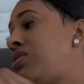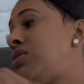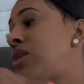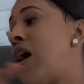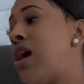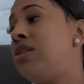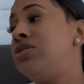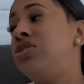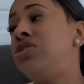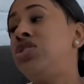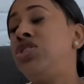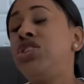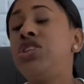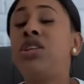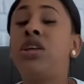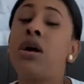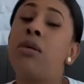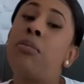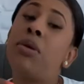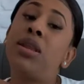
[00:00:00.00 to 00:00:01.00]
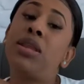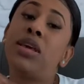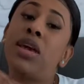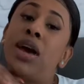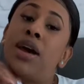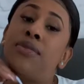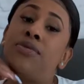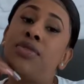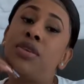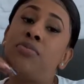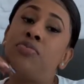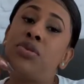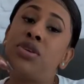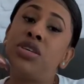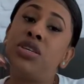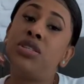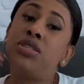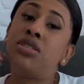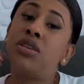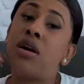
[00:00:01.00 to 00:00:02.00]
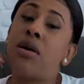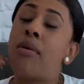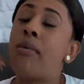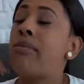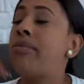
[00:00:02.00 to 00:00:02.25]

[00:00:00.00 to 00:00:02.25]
And she normally has the pizza. Oh